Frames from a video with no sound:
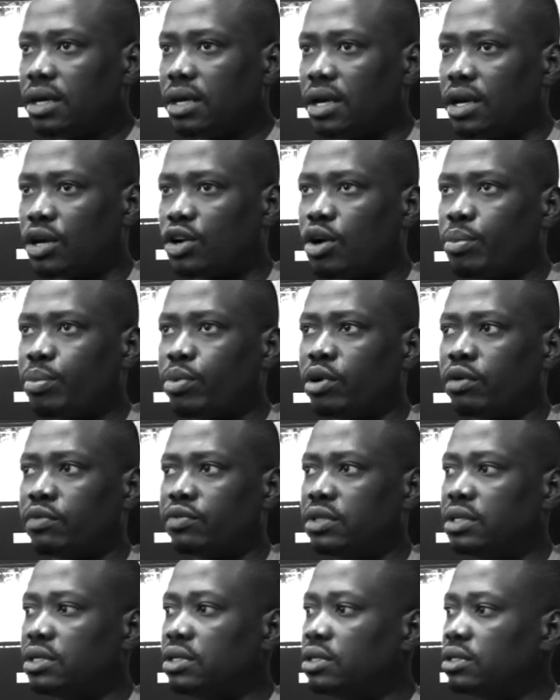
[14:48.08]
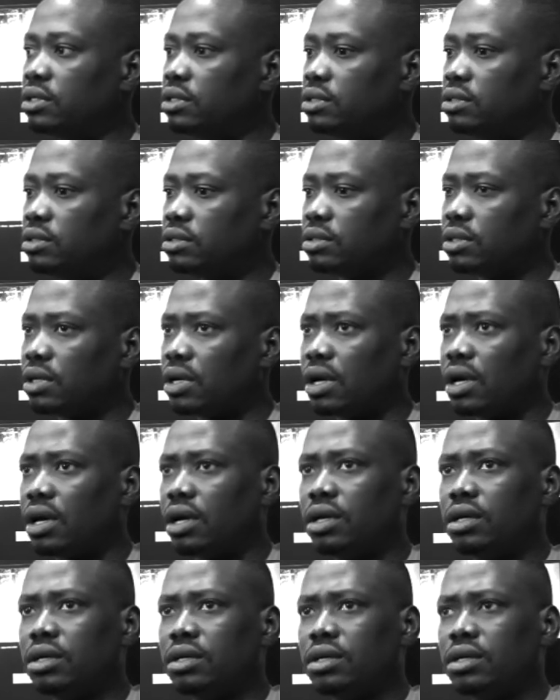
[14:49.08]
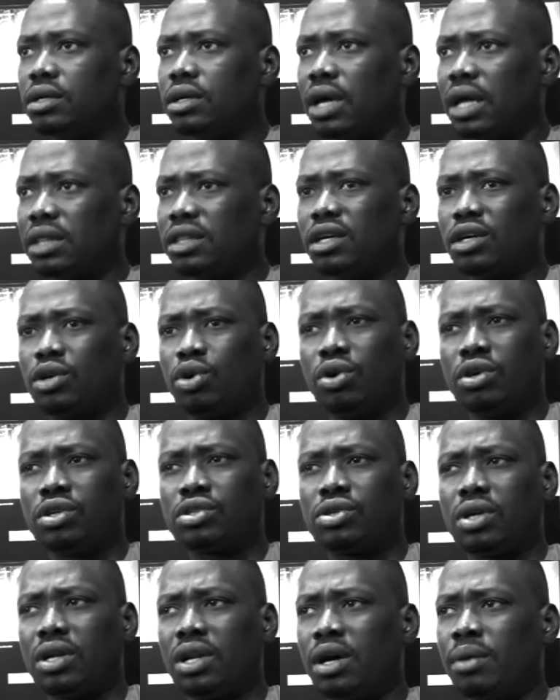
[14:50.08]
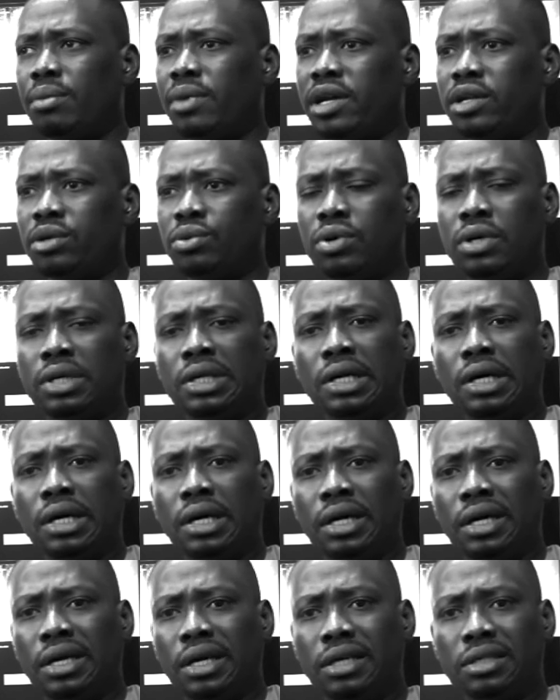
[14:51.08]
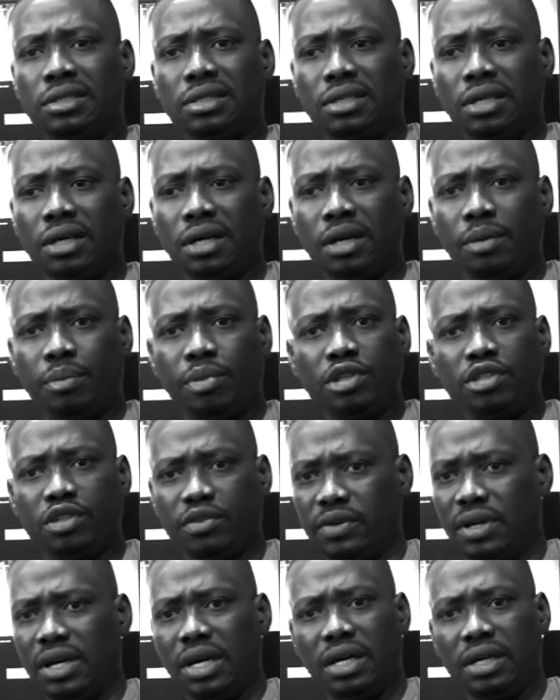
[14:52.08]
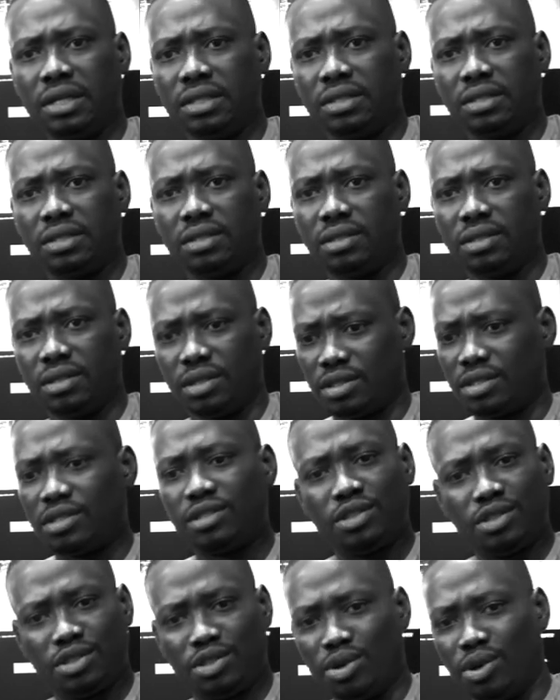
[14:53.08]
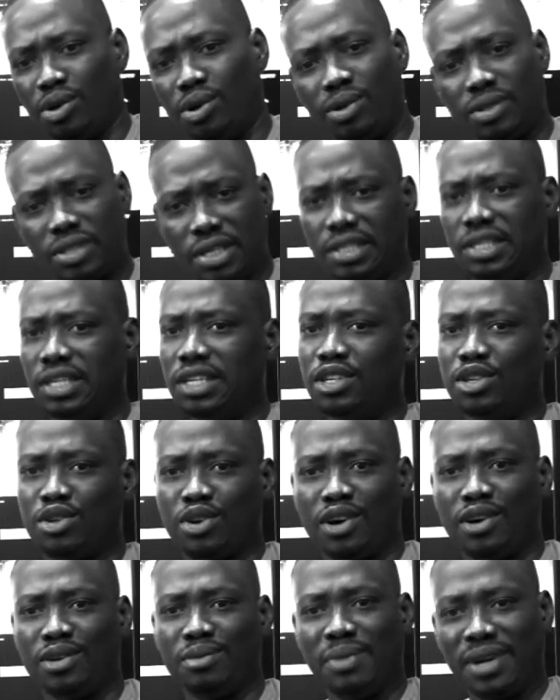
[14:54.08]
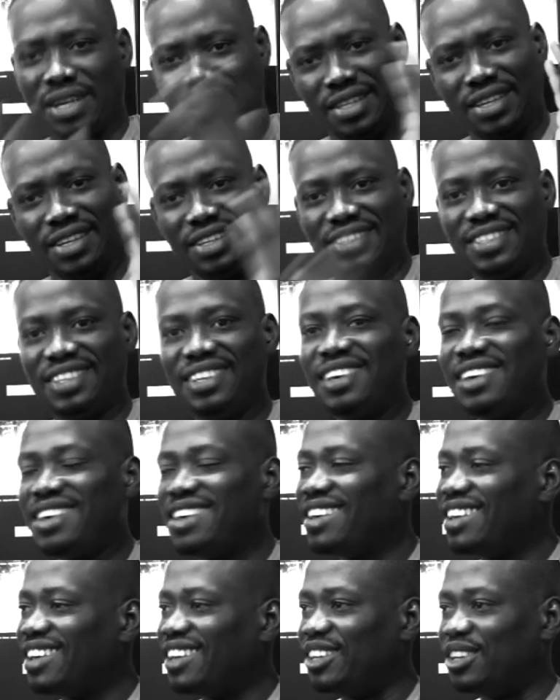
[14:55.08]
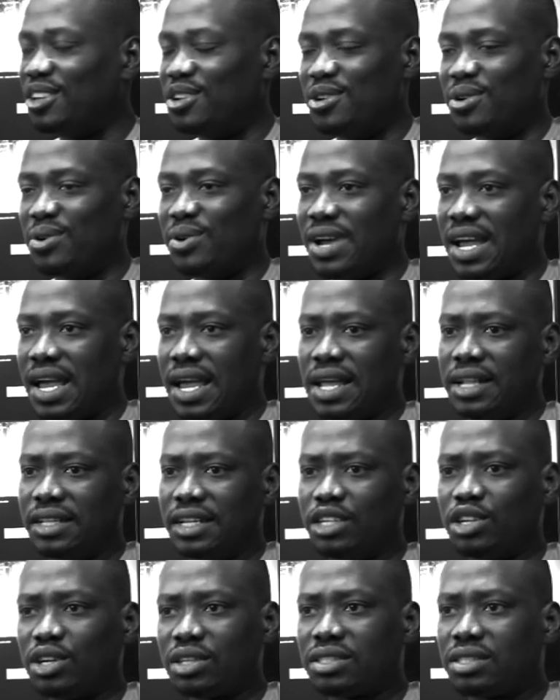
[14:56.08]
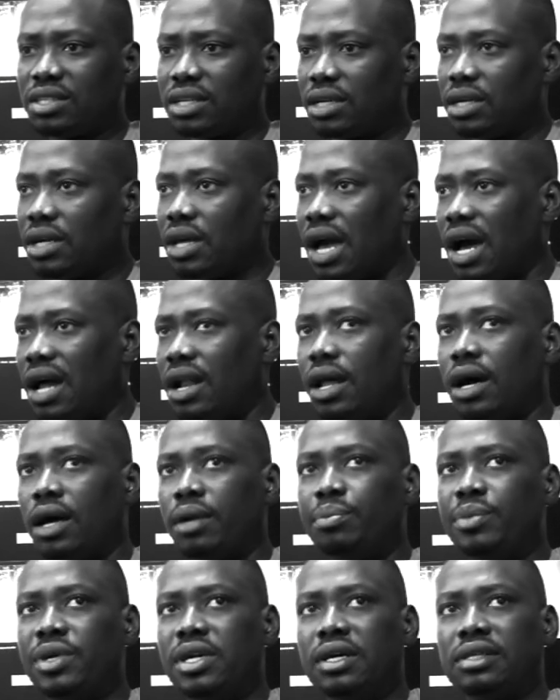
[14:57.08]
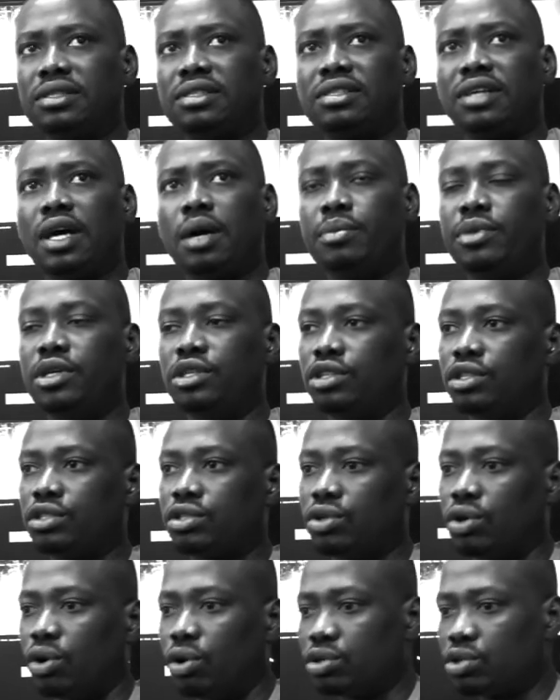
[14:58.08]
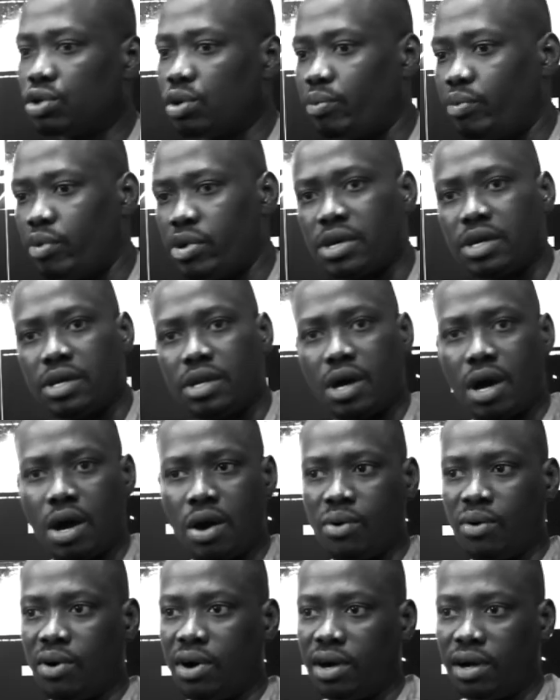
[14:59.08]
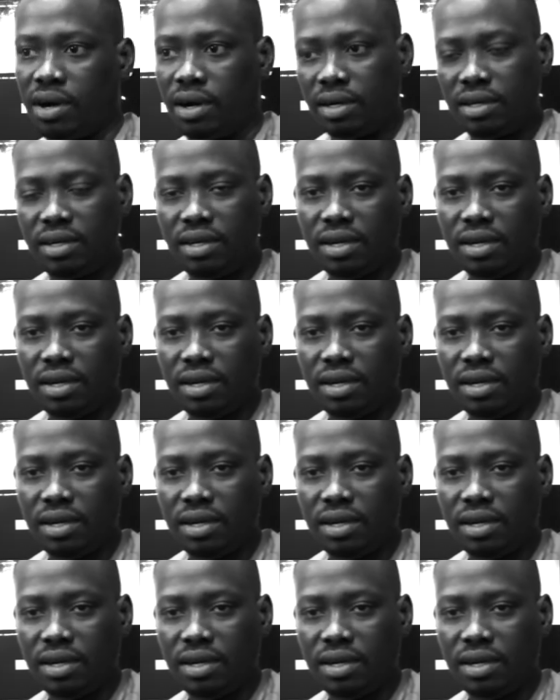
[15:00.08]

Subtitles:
a couple of the, I think Coin Solar, Bani Wonder, Issa, a bunch of guys. It's your Alte Daily crowd back then. You know, and they just hollered me and Sammy just to also bring in our